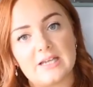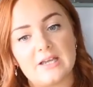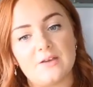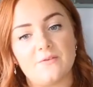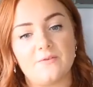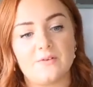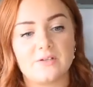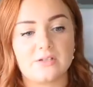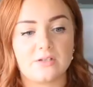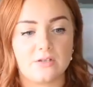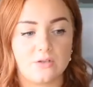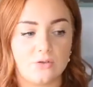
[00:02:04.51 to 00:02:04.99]

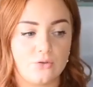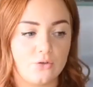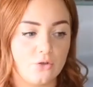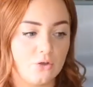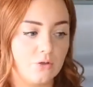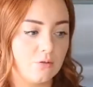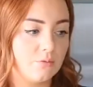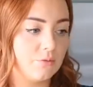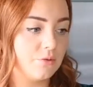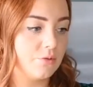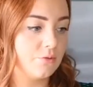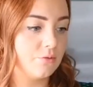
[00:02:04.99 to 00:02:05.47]
If it's a
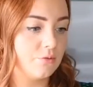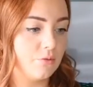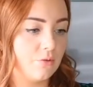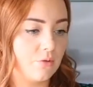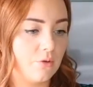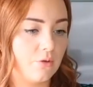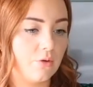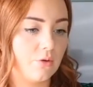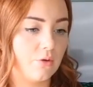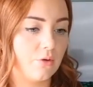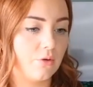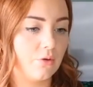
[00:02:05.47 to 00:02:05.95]
normal
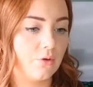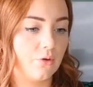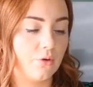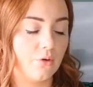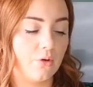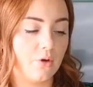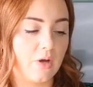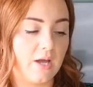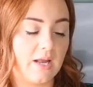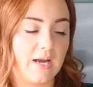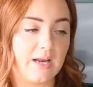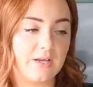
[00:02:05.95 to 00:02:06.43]

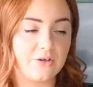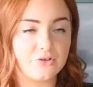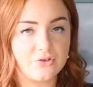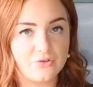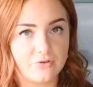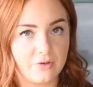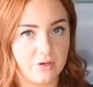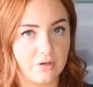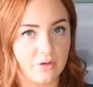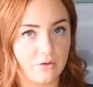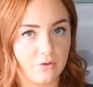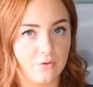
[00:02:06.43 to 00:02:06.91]

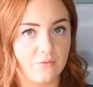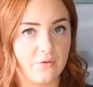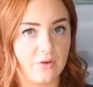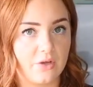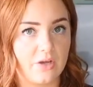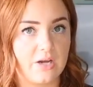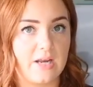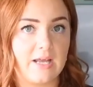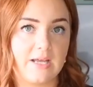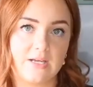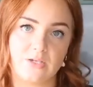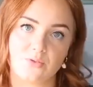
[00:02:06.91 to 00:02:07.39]
electric
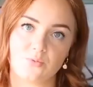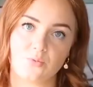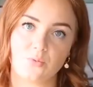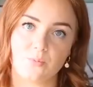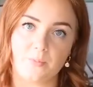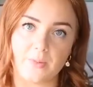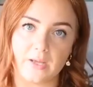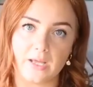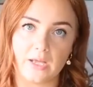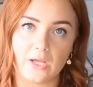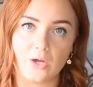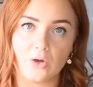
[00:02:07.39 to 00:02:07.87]
oven, it will
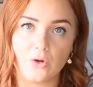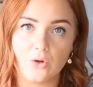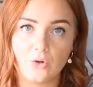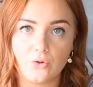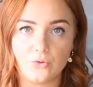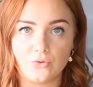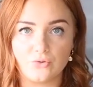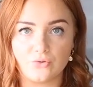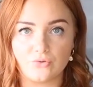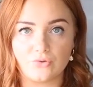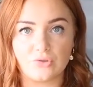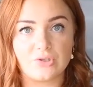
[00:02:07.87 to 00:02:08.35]
be
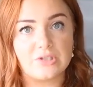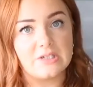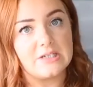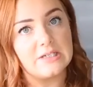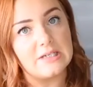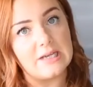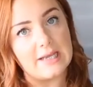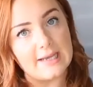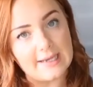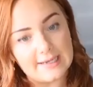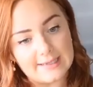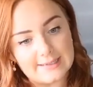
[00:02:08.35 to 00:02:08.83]

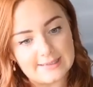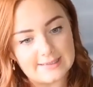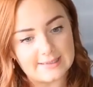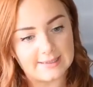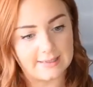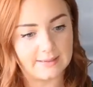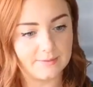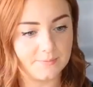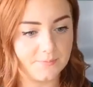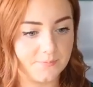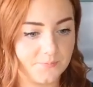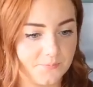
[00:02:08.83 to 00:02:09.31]

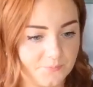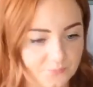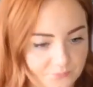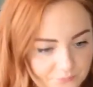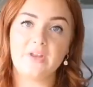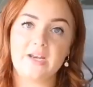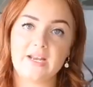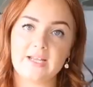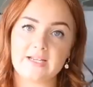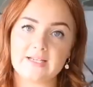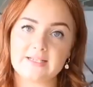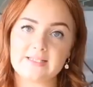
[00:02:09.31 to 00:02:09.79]
180.
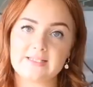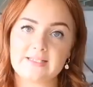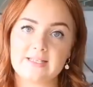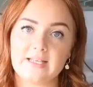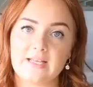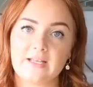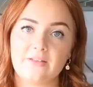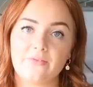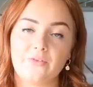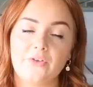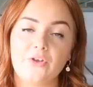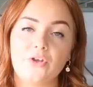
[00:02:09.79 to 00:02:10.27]
The next
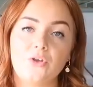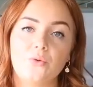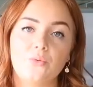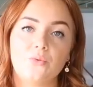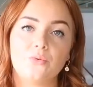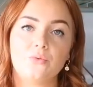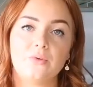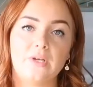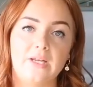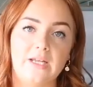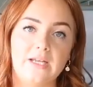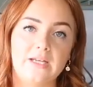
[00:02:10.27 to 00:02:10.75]
thing that you
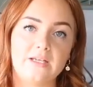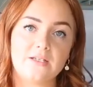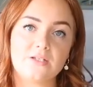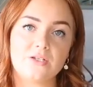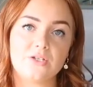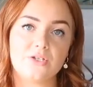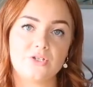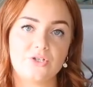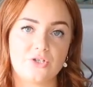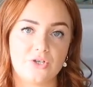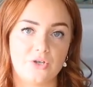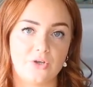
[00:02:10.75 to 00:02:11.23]
will need
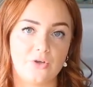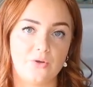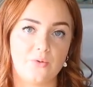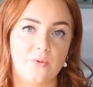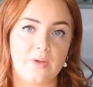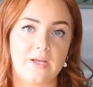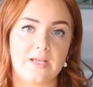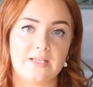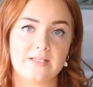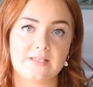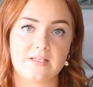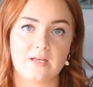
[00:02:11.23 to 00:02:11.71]
to
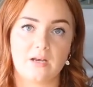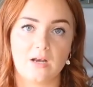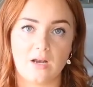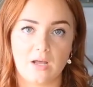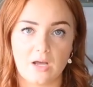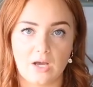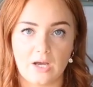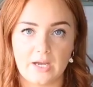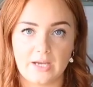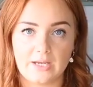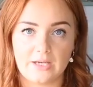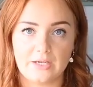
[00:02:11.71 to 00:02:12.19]
do is
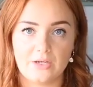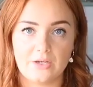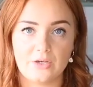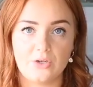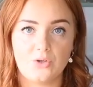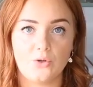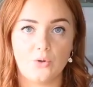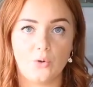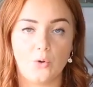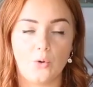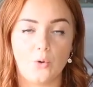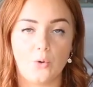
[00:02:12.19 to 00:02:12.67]
line
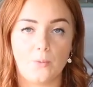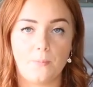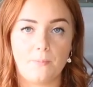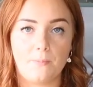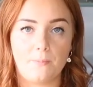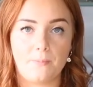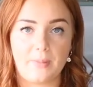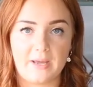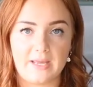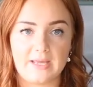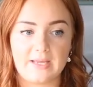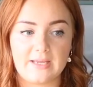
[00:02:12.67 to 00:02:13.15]
your
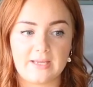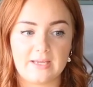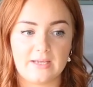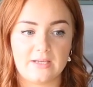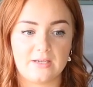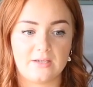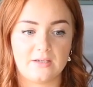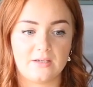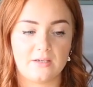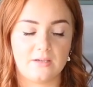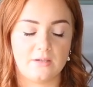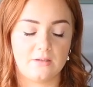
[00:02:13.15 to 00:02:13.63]

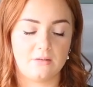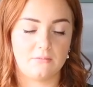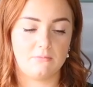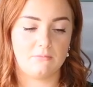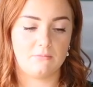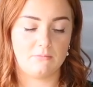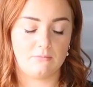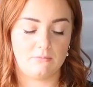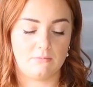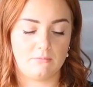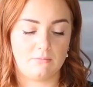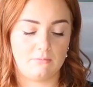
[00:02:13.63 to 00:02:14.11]
baking
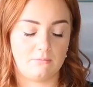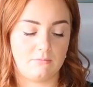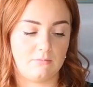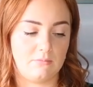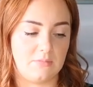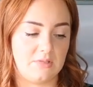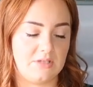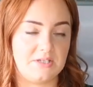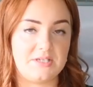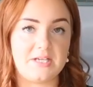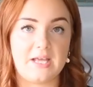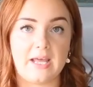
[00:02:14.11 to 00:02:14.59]

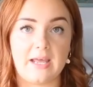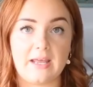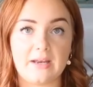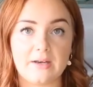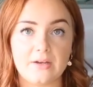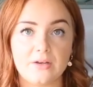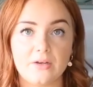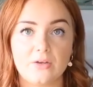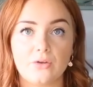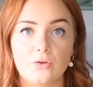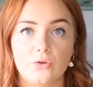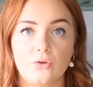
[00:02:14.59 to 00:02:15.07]

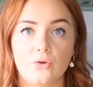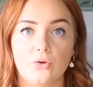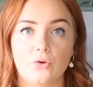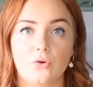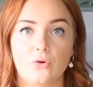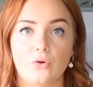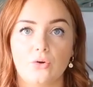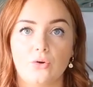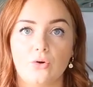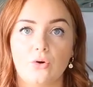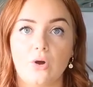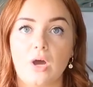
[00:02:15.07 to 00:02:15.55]
tin,
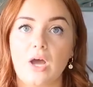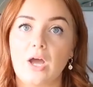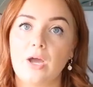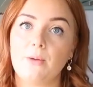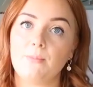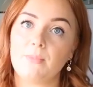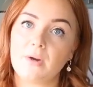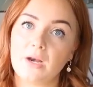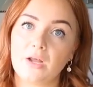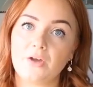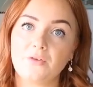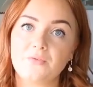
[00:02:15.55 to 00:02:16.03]
your
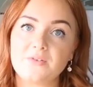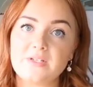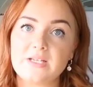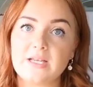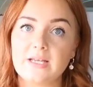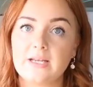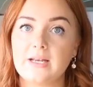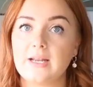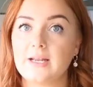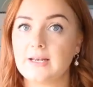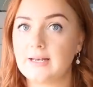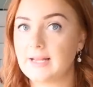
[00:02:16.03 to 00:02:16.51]
loaf
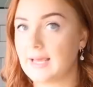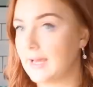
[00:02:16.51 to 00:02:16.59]
tin.